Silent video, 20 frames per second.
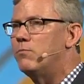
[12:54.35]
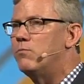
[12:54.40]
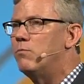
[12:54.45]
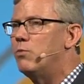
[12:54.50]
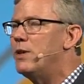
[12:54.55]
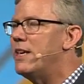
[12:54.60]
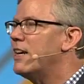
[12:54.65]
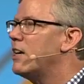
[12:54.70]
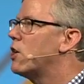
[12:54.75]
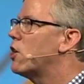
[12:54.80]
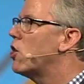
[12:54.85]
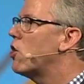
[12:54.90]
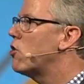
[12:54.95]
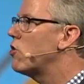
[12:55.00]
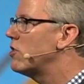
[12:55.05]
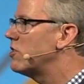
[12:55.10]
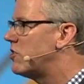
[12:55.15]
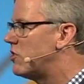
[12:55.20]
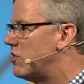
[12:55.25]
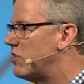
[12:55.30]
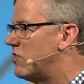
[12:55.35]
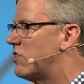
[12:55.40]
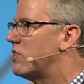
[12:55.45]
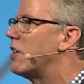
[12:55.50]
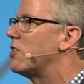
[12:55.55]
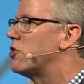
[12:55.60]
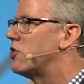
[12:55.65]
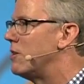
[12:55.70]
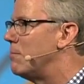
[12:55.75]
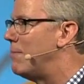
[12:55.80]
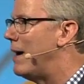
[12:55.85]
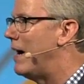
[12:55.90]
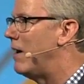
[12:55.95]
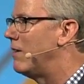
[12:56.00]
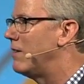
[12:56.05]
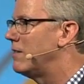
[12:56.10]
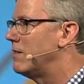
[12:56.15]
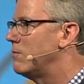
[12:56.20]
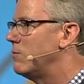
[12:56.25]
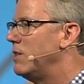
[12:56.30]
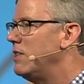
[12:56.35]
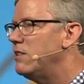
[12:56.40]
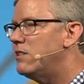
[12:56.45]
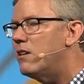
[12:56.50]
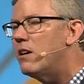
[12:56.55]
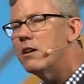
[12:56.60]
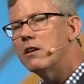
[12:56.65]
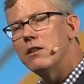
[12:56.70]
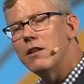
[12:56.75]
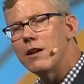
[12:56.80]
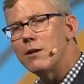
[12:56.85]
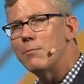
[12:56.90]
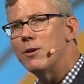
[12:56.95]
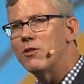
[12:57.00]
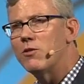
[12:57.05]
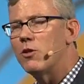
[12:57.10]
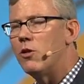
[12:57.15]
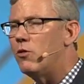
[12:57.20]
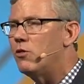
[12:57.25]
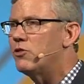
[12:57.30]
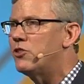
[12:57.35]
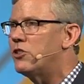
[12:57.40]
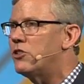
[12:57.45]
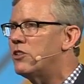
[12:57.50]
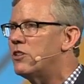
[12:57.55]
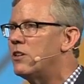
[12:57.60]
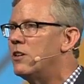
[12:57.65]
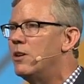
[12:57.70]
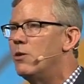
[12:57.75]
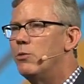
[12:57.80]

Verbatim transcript: we encouraged discussion about. We didn't talk a lot about culture.